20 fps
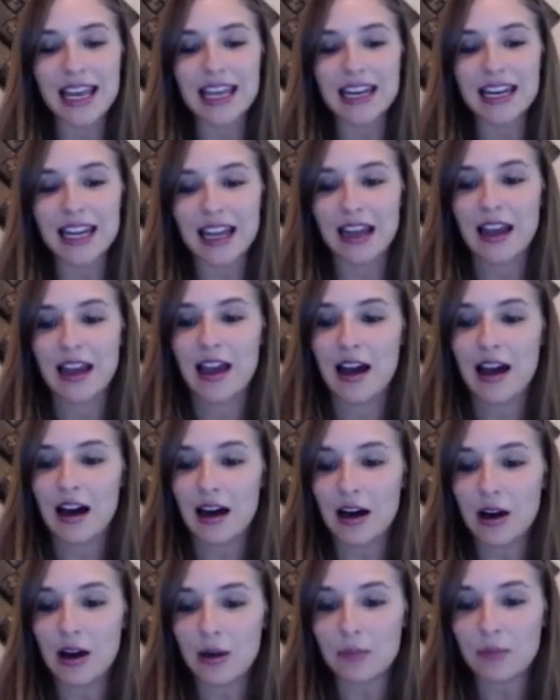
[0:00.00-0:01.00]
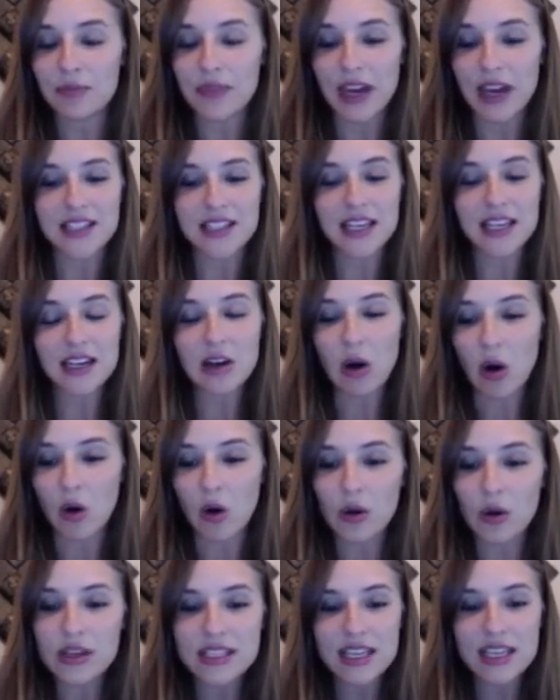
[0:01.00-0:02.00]
And um, I tend to
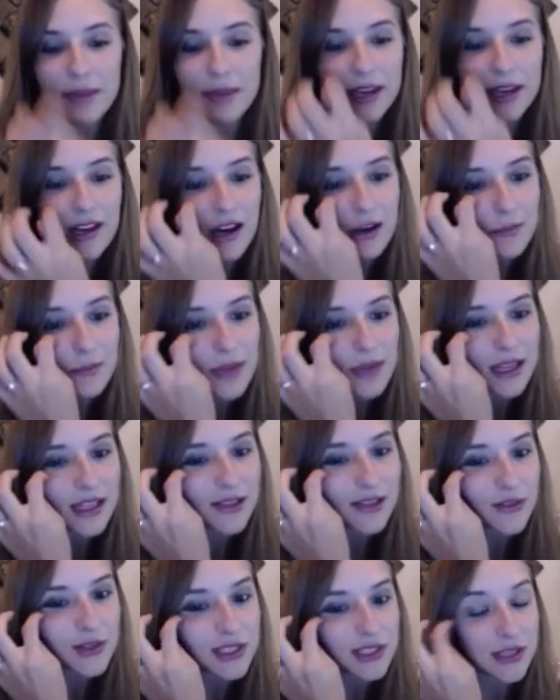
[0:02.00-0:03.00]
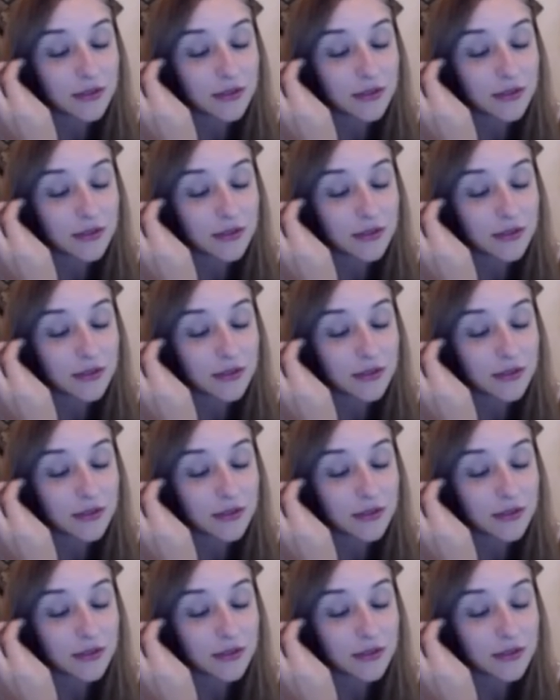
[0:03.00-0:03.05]
always get my combat levels